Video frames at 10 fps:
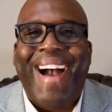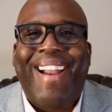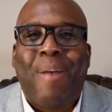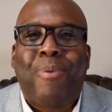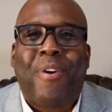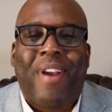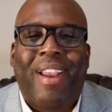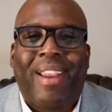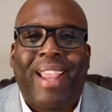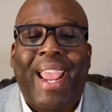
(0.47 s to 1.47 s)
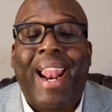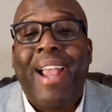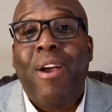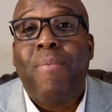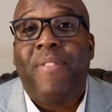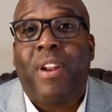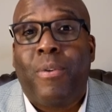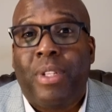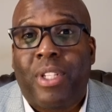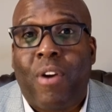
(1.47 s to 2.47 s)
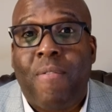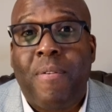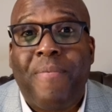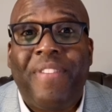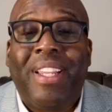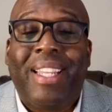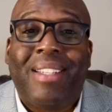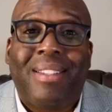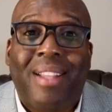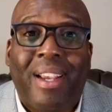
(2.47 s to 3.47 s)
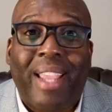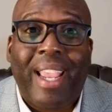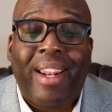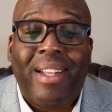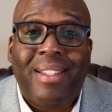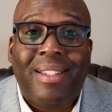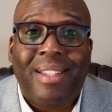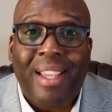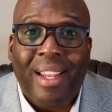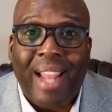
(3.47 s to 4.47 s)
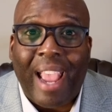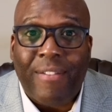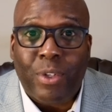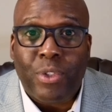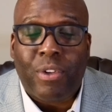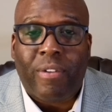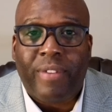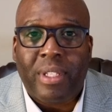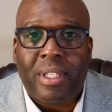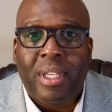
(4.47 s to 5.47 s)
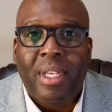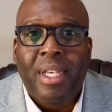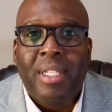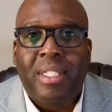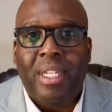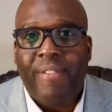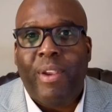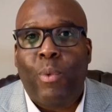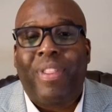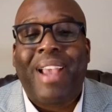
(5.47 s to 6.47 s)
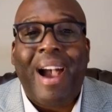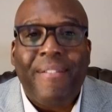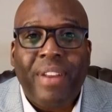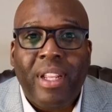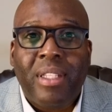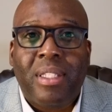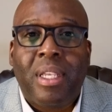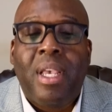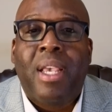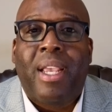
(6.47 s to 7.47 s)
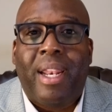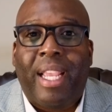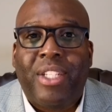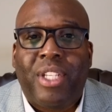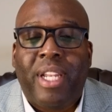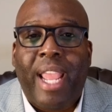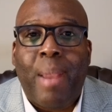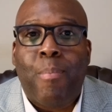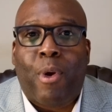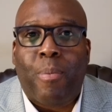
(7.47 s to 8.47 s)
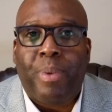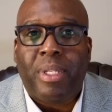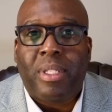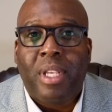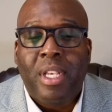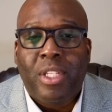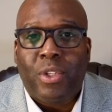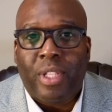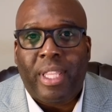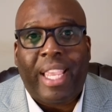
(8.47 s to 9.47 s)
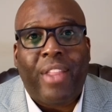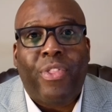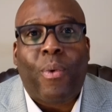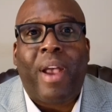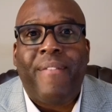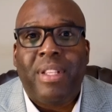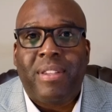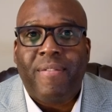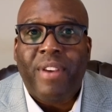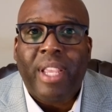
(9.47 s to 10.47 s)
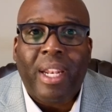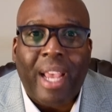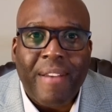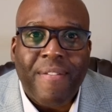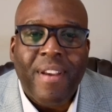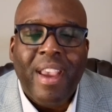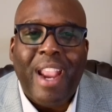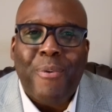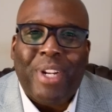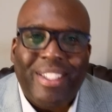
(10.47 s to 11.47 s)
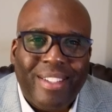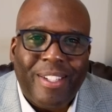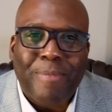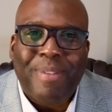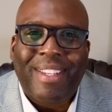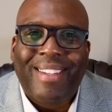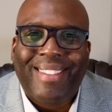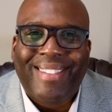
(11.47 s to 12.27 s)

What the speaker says: Hi, I'm Craig, and I help veterans go from feeling stuck and unseen after service to living with confidence, connection, and purpose so that they can thrive in civilian life and relationships.